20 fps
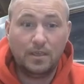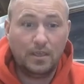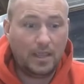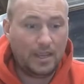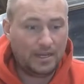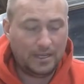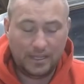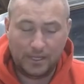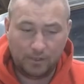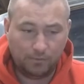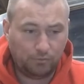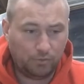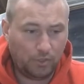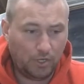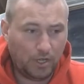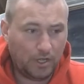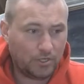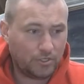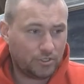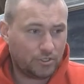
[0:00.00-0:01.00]
and get
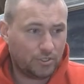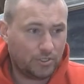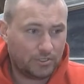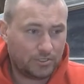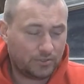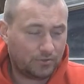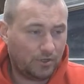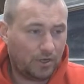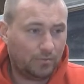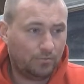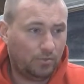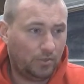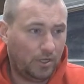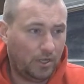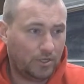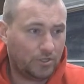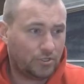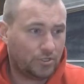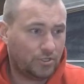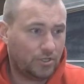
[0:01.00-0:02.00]
a scrub
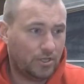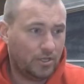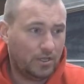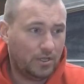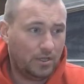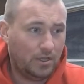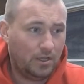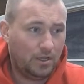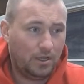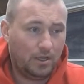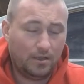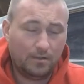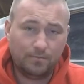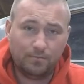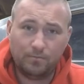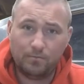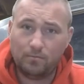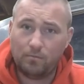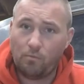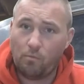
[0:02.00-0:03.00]
brush.
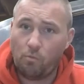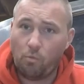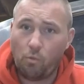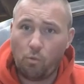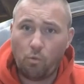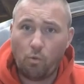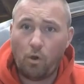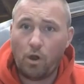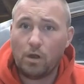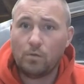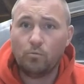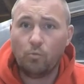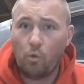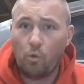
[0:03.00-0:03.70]
Warm